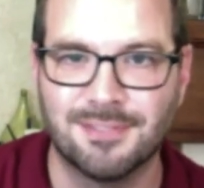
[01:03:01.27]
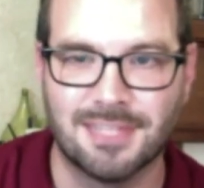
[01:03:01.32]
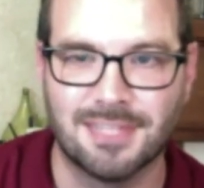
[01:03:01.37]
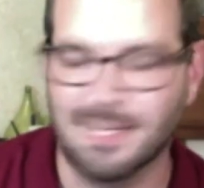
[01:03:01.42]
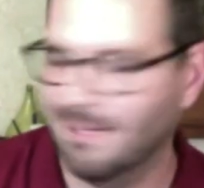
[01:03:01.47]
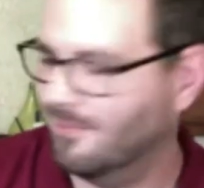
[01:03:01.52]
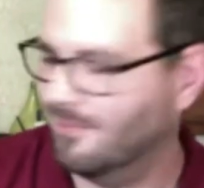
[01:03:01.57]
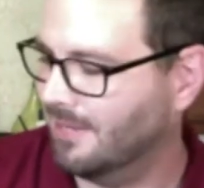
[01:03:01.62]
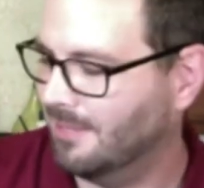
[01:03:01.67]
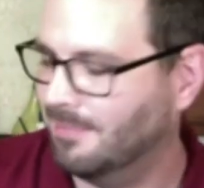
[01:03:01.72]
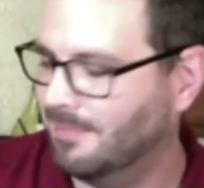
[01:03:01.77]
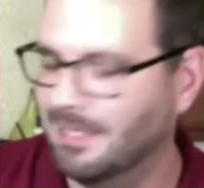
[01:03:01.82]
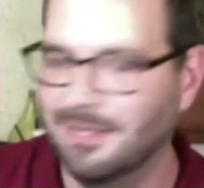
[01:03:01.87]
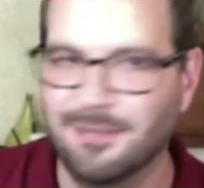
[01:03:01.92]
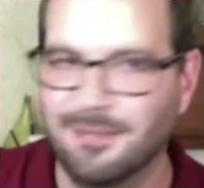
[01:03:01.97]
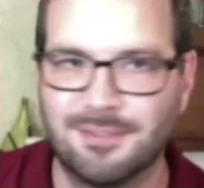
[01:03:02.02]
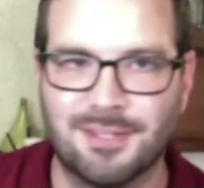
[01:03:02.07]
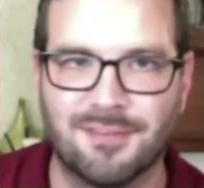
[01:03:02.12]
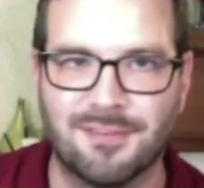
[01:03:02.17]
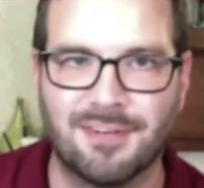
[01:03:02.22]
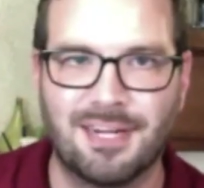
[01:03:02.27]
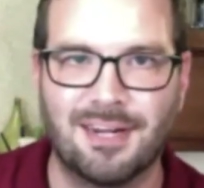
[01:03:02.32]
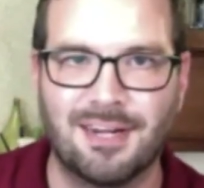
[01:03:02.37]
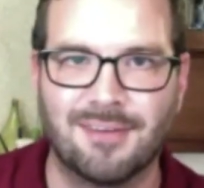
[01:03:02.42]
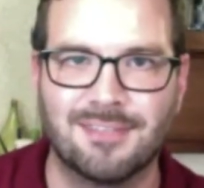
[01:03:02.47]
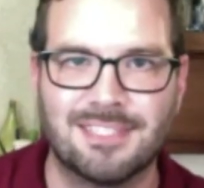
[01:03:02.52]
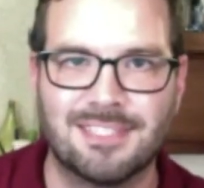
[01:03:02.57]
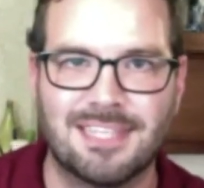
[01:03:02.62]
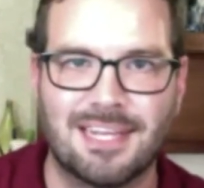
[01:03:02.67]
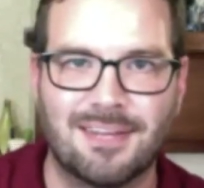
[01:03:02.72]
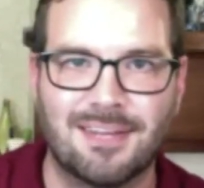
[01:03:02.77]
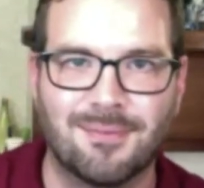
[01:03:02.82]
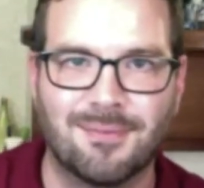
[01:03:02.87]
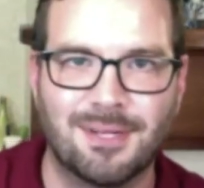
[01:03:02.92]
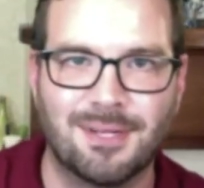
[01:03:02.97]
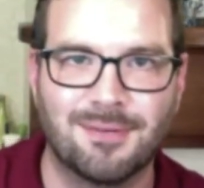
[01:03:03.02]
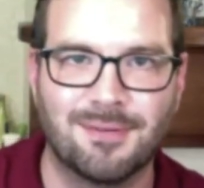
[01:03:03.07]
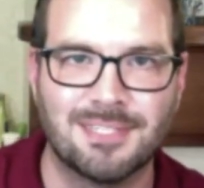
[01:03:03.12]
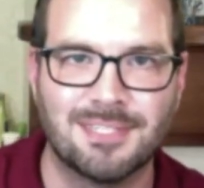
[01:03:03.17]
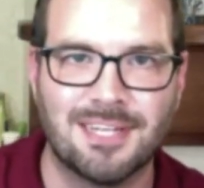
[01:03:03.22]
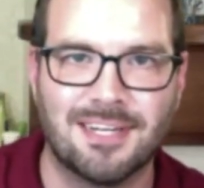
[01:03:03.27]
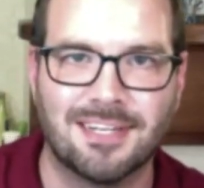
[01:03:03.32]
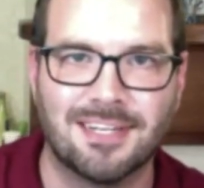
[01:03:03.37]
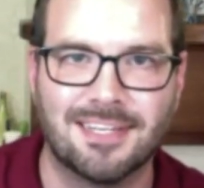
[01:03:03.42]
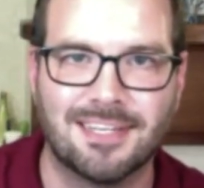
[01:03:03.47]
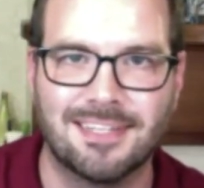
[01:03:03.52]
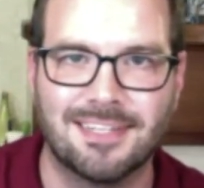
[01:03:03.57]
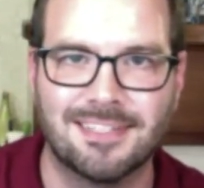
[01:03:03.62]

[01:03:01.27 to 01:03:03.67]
Like I've got my notes over here I was taking while you were talking.